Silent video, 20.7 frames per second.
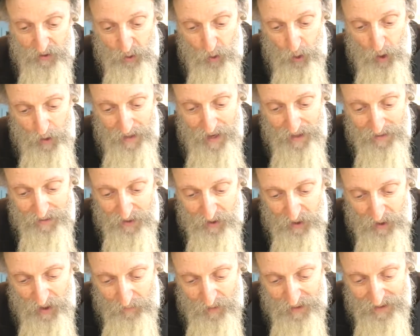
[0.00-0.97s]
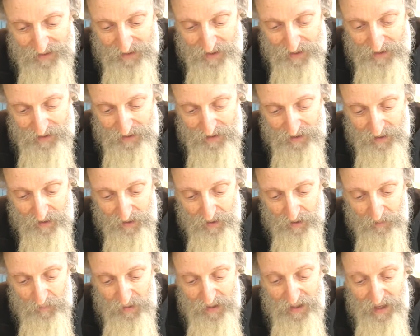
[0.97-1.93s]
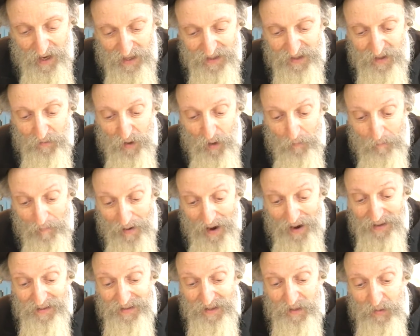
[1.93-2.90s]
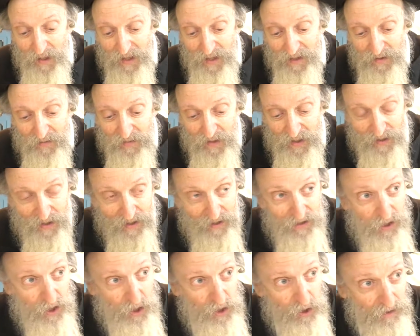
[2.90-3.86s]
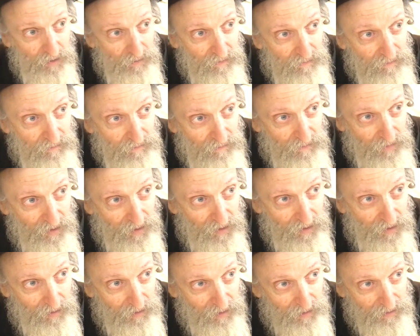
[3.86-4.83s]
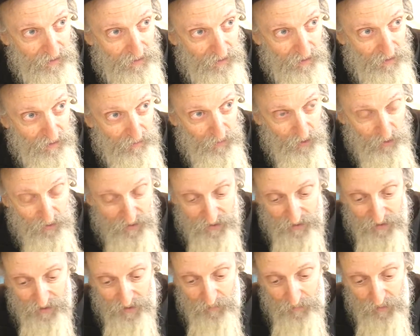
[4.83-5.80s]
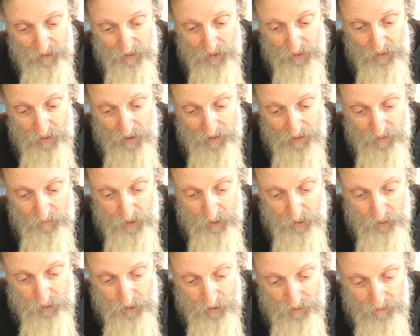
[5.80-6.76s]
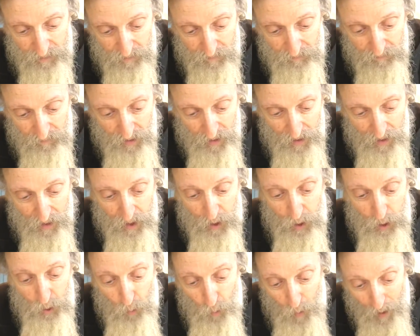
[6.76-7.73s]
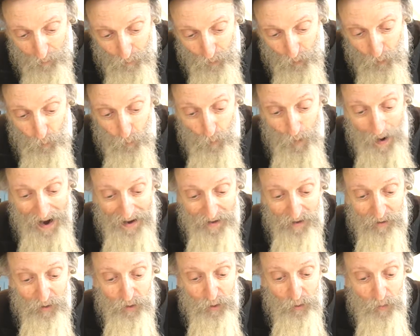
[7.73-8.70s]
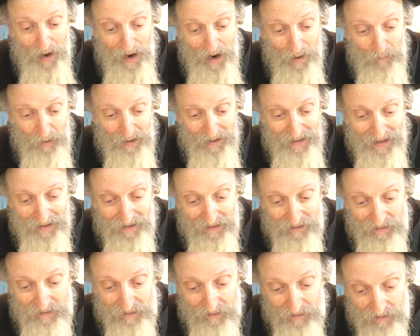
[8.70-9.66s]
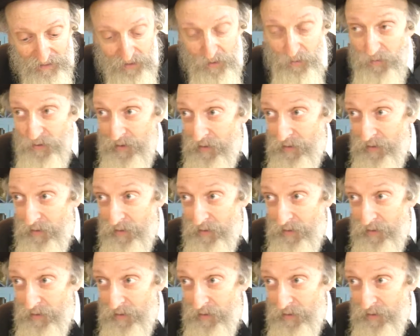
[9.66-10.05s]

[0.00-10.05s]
calling out to Hashem and says, because of amarti, because of this kedushin, the Amiris is compared to the idea of kedushin, you are required, you're obligated to